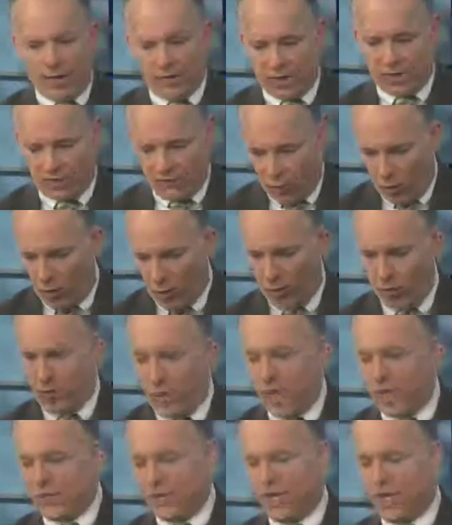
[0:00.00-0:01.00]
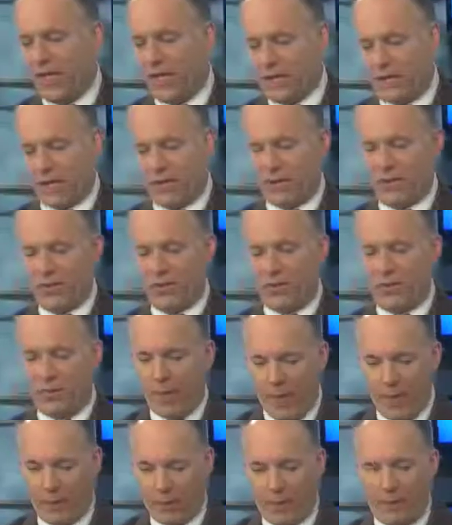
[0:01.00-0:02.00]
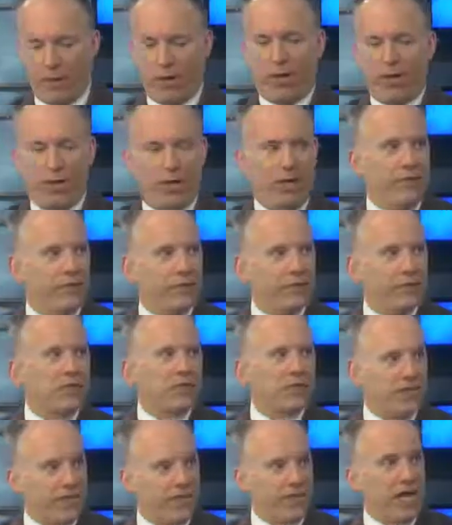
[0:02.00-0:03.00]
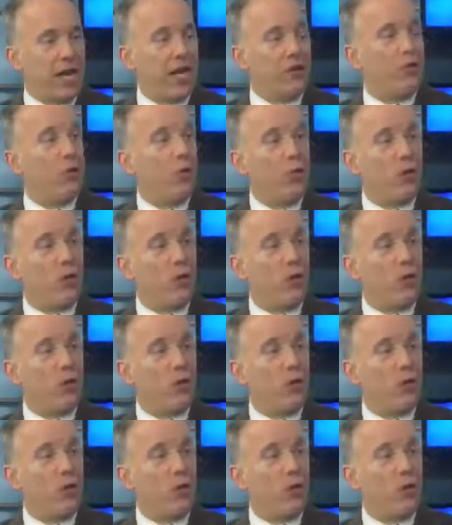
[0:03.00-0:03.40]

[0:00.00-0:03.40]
it's a formal process and there's paperwork and there's a sit-down?